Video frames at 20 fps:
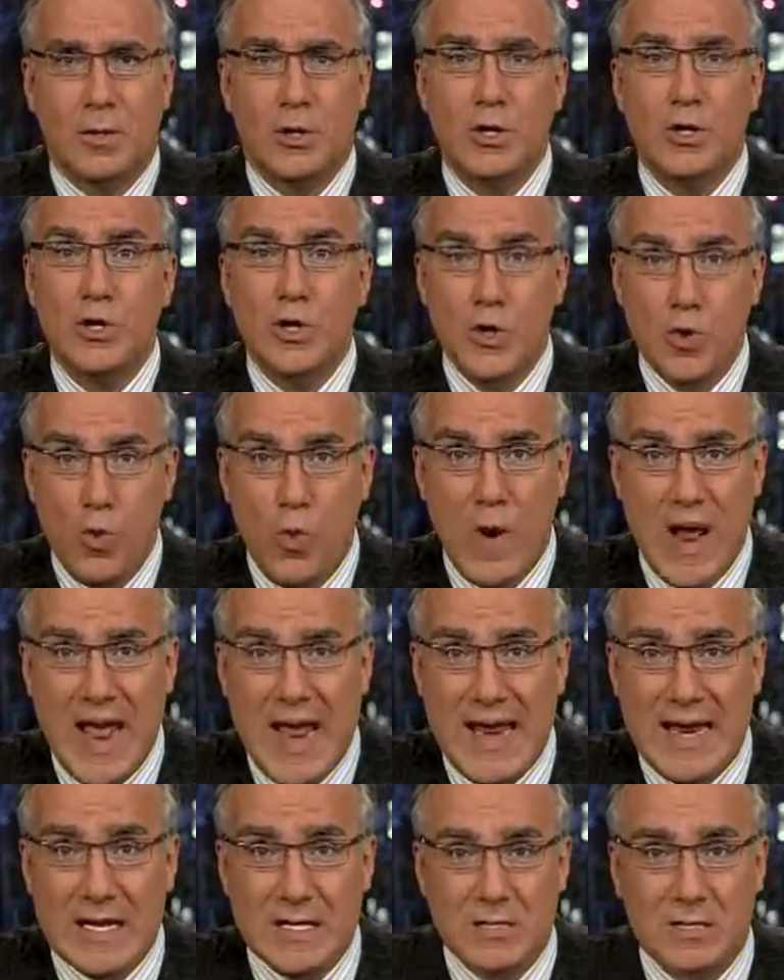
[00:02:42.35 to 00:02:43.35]
New
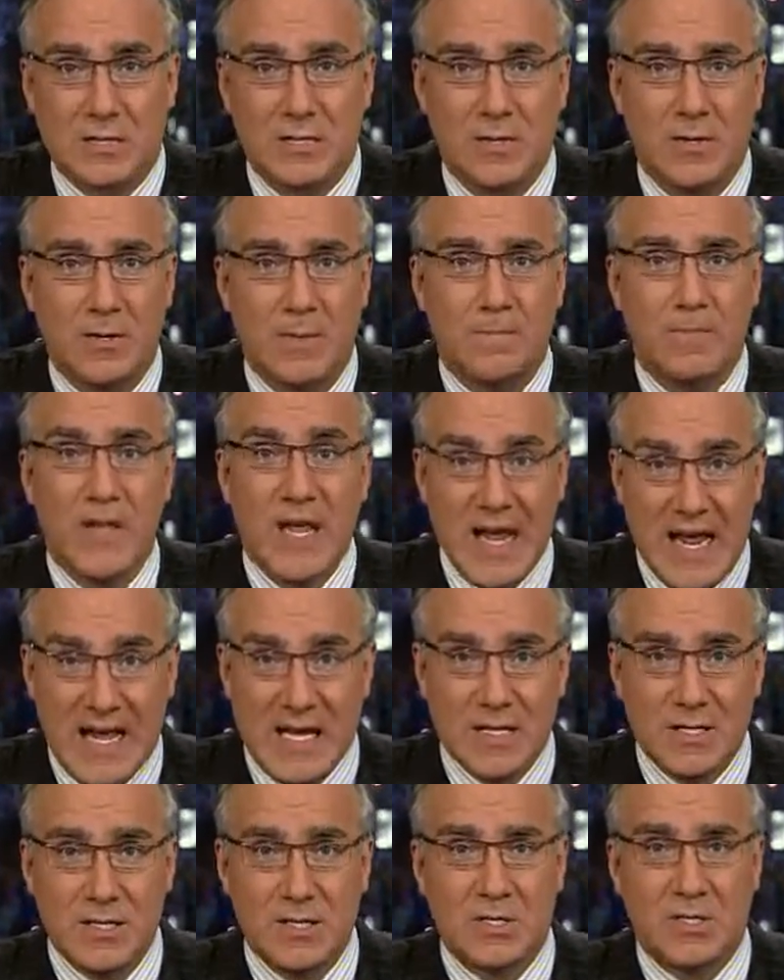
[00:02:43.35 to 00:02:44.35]
ways.
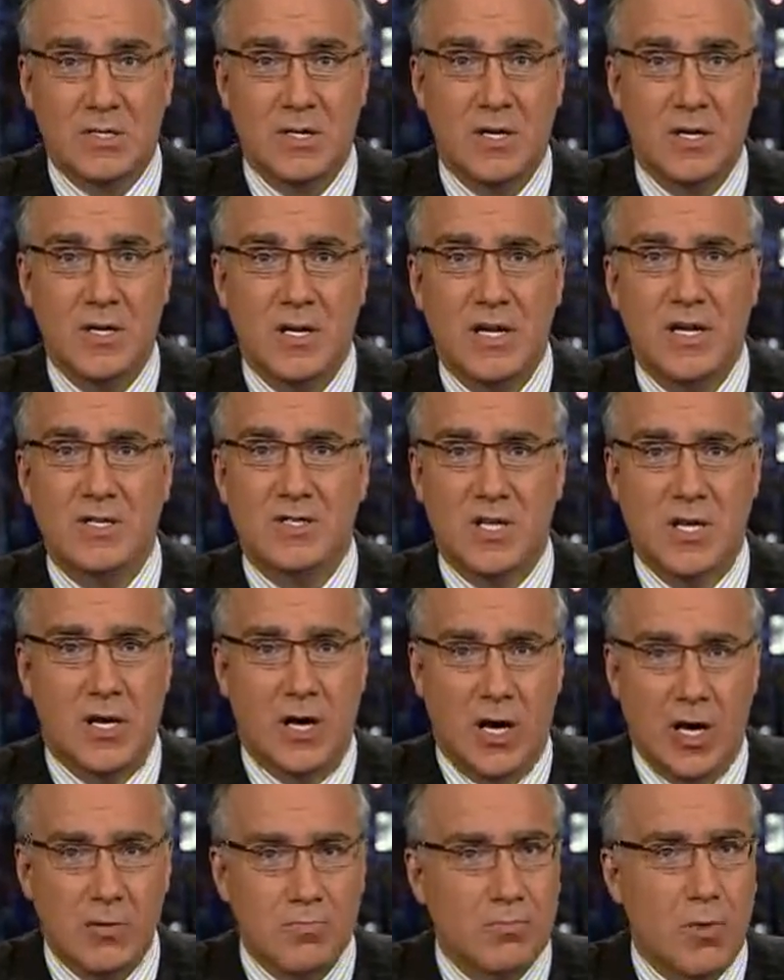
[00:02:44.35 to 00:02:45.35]
His is the
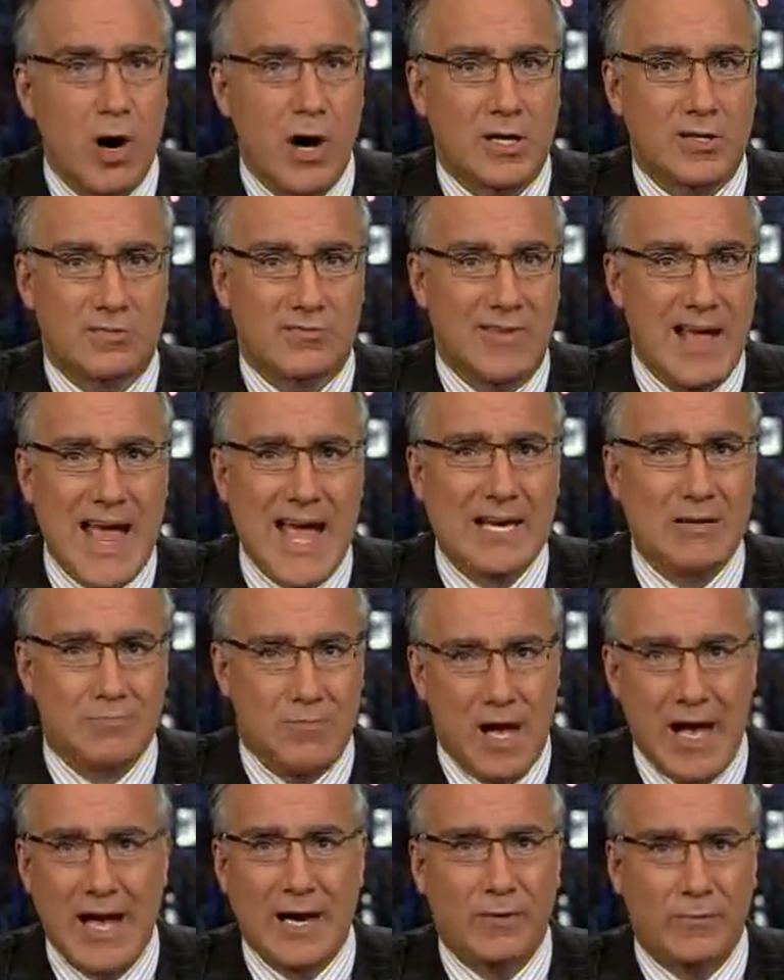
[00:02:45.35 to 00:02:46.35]
unmarked
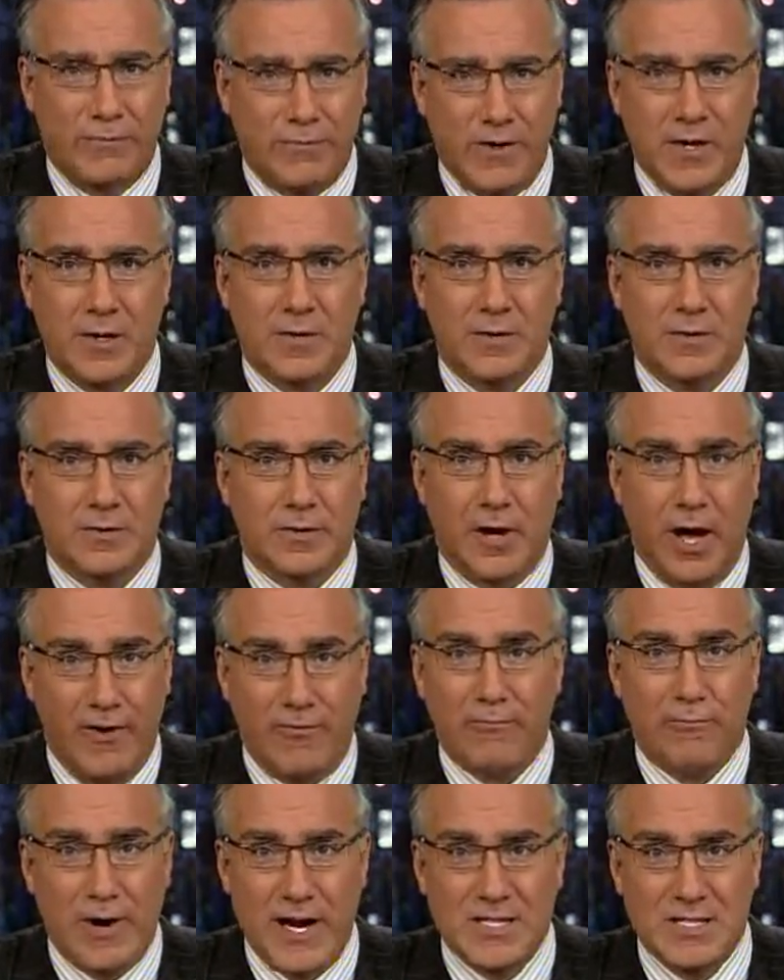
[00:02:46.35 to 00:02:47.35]
landmine field
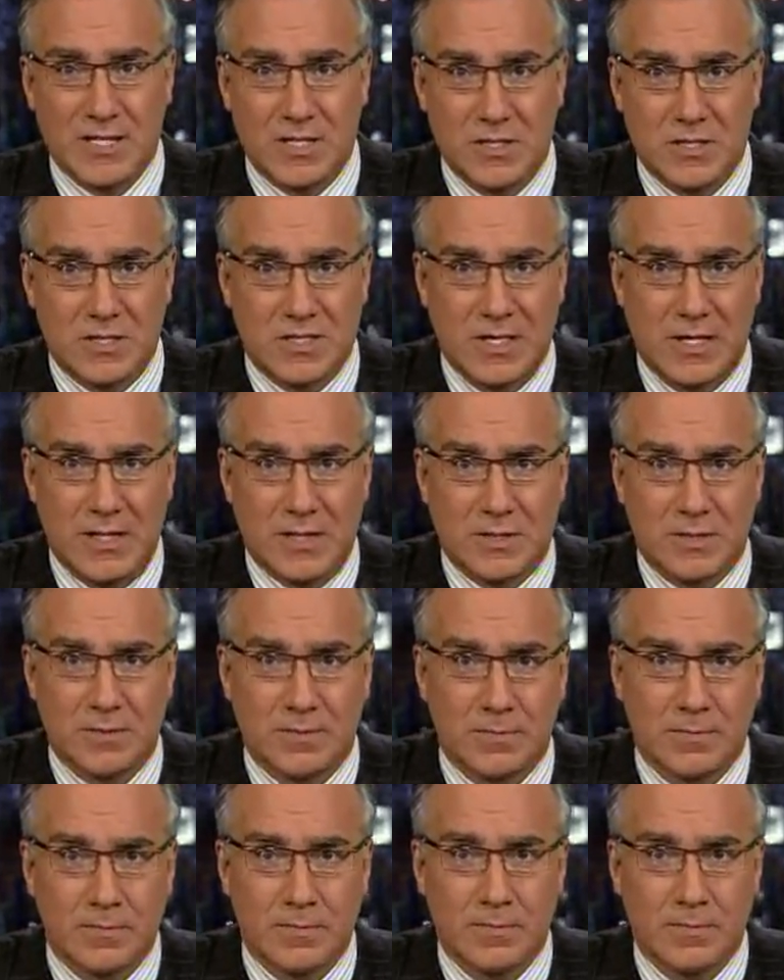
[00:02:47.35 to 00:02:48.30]
of presidencies.